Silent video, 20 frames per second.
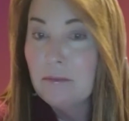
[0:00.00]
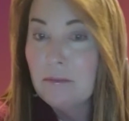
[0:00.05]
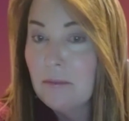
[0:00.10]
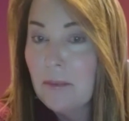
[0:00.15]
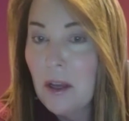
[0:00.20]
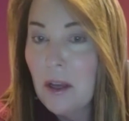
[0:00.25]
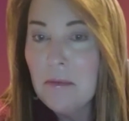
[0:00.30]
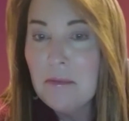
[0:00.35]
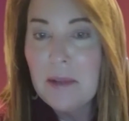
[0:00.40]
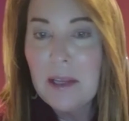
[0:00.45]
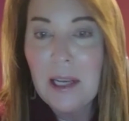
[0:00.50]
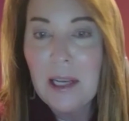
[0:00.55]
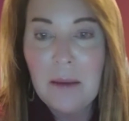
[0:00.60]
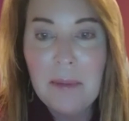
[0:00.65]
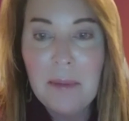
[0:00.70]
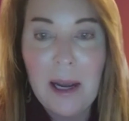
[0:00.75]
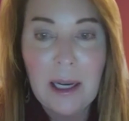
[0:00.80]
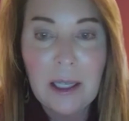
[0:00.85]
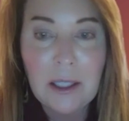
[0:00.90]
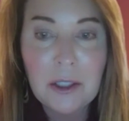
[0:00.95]
No, they came
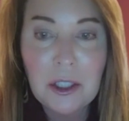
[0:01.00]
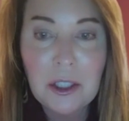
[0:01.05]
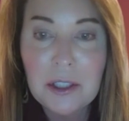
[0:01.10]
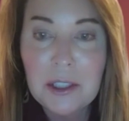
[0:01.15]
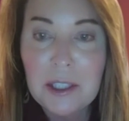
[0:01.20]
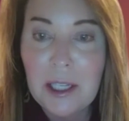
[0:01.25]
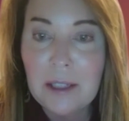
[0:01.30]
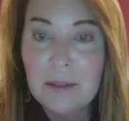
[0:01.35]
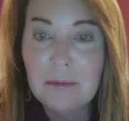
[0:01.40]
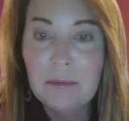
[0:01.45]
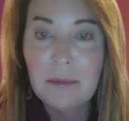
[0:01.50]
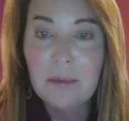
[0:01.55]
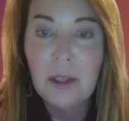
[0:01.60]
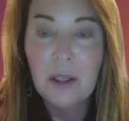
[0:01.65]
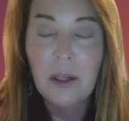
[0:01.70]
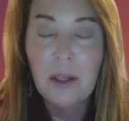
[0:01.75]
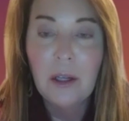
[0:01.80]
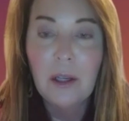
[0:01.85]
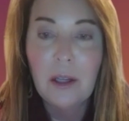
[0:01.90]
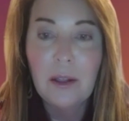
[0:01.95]
back and just said
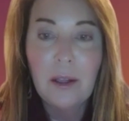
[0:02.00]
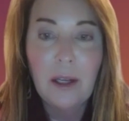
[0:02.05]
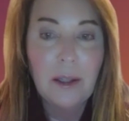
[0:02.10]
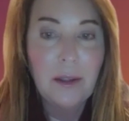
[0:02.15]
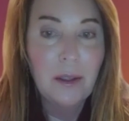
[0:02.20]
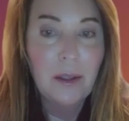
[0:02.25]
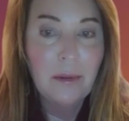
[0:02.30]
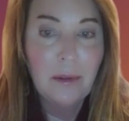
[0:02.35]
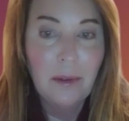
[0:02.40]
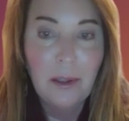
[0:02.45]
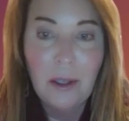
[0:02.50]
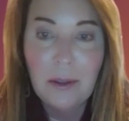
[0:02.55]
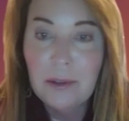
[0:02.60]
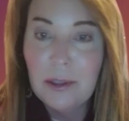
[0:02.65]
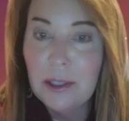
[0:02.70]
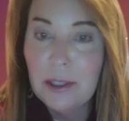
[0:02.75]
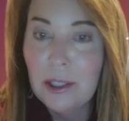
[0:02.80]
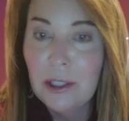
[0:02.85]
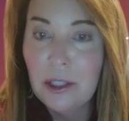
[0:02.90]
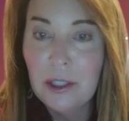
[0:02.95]
on the loan
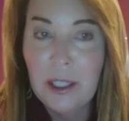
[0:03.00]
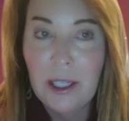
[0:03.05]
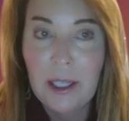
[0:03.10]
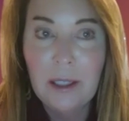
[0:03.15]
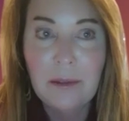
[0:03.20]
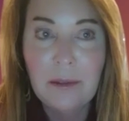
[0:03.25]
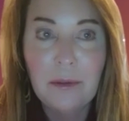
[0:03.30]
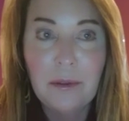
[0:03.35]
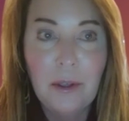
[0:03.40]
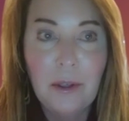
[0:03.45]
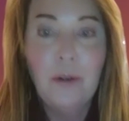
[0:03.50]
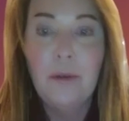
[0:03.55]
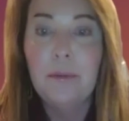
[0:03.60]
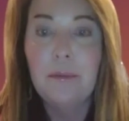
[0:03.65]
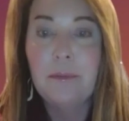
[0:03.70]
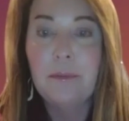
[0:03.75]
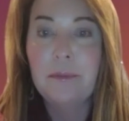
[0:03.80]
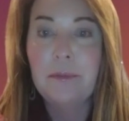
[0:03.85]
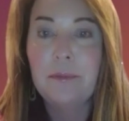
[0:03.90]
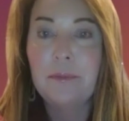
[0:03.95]
decision day, nope,
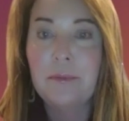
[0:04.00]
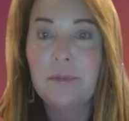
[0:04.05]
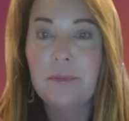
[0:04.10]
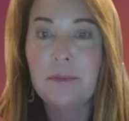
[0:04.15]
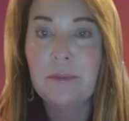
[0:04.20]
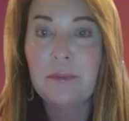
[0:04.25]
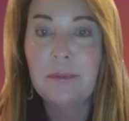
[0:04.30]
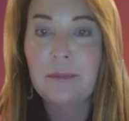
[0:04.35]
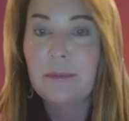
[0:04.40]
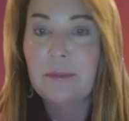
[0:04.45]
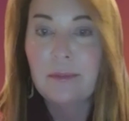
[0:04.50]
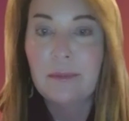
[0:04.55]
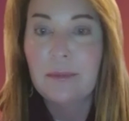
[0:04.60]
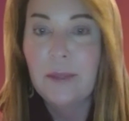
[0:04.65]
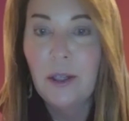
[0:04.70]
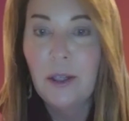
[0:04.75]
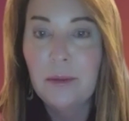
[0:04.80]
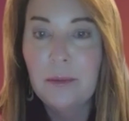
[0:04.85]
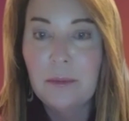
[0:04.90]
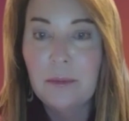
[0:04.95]

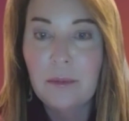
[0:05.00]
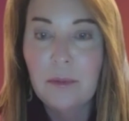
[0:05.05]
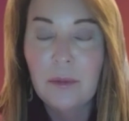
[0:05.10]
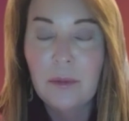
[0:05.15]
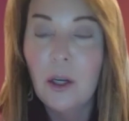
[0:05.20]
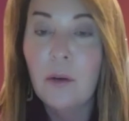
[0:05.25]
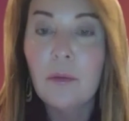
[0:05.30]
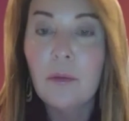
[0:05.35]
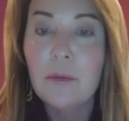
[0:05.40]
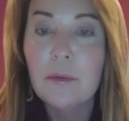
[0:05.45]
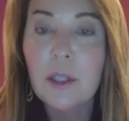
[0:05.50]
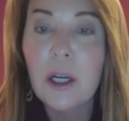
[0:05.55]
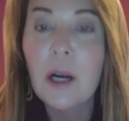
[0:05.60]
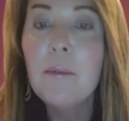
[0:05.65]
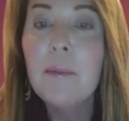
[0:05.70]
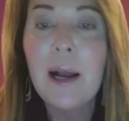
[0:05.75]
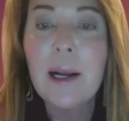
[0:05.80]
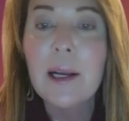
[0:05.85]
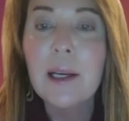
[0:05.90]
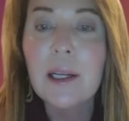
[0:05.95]
Nope, nope. Come
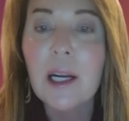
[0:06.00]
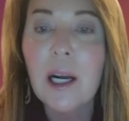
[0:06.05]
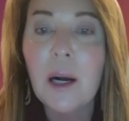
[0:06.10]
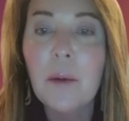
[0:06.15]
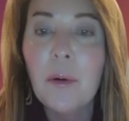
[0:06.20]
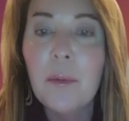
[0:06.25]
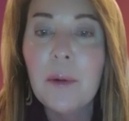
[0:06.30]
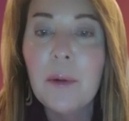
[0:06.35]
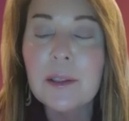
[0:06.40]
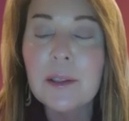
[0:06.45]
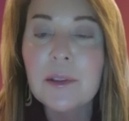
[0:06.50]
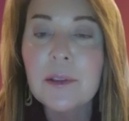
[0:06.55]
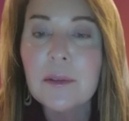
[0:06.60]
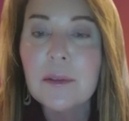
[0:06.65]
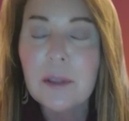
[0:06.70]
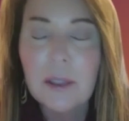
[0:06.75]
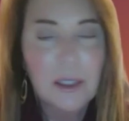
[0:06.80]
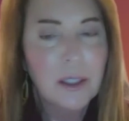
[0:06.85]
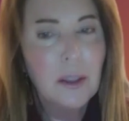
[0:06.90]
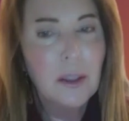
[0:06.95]
back in a couple months.
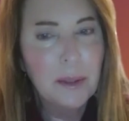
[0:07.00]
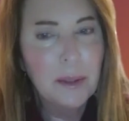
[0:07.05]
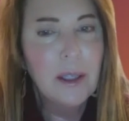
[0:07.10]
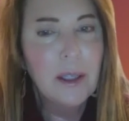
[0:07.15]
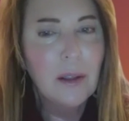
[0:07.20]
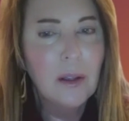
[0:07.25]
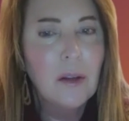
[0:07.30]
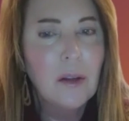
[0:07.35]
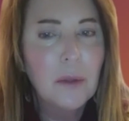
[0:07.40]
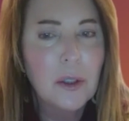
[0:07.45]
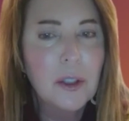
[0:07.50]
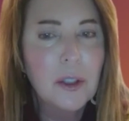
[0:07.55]
Can you be a little more